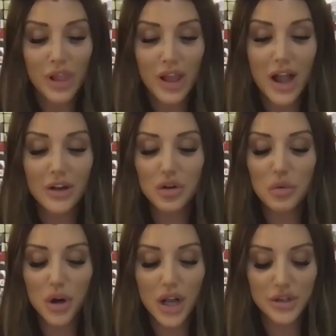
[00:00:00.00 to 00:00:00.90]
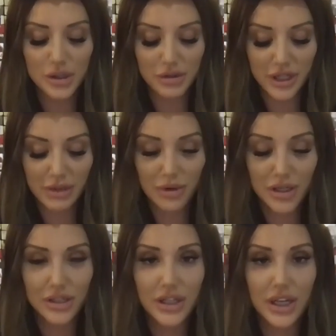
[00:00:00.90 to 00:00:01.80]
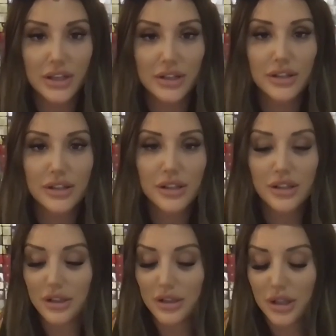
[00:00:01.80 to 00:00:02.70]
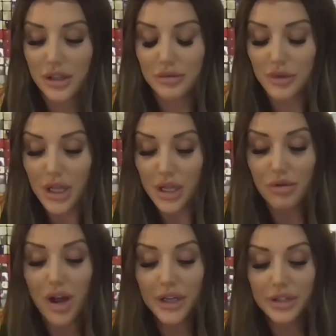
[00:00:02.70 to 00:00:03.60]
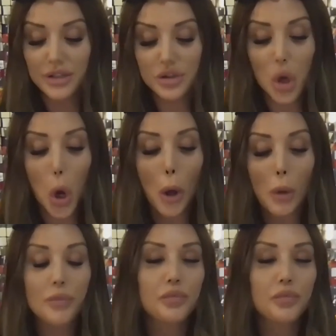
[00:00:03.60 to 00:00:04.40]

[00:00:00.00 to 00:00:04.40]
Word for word: I don't know what I do to keep entertained. Right, so...